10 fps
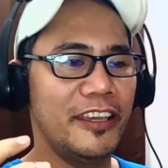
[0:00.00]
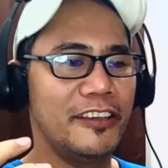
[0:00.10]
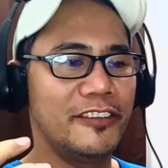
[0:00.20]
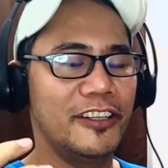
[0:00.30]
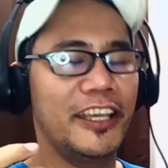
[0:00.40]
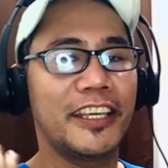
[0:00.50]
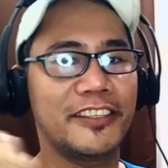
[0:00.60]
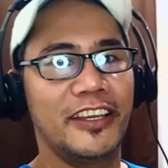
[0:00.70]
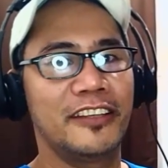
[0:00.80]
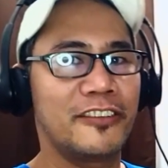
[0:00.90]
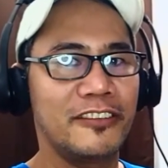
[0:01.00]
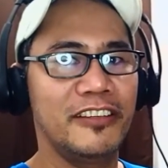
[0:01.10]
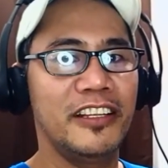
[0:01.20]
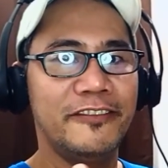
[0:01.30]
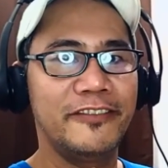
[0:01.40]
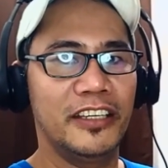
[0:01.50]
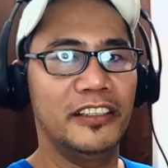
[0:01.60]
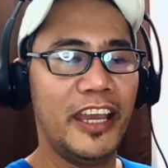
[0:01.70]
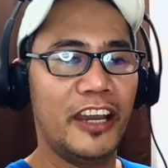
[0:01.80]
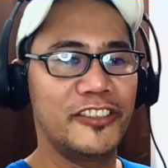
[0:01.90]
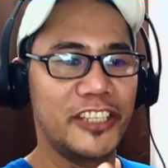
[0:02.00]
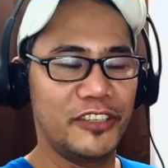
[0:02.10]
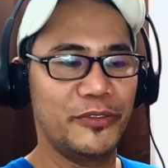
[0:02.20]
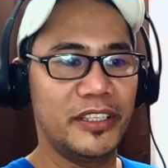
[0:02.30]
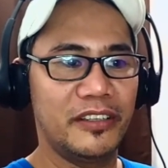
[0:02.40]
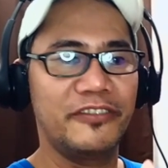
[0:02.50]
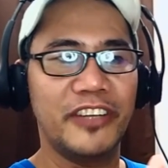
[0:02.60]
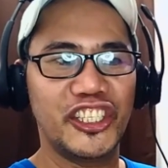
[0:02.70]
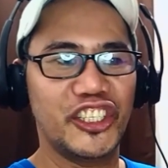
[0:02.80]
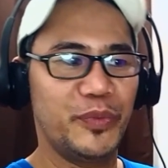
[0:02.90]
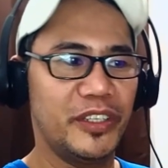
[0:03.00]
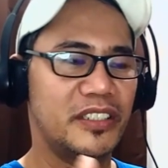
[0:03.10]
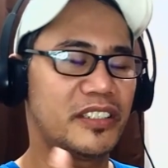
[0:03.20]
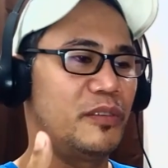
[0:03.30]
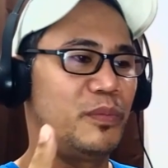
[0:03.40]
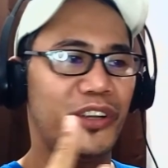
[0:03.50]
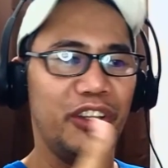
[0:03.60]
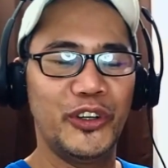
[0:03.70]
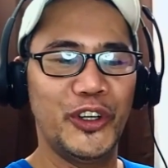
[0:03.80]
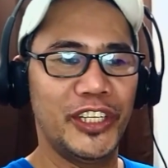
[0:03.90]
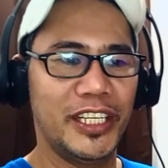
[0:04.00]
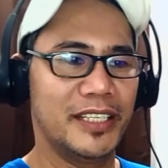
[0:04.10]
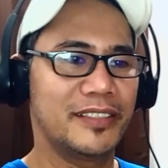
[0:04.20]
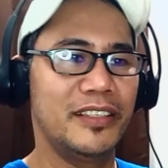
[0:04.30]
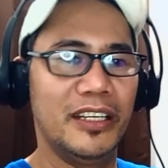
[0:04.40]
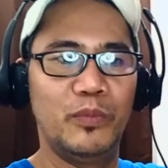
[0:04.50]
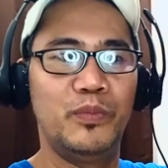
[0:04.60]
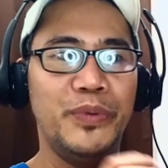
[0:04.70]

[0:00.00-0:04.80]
And like I said, you can really feel how genuine their friendship is, their brotherhood is, their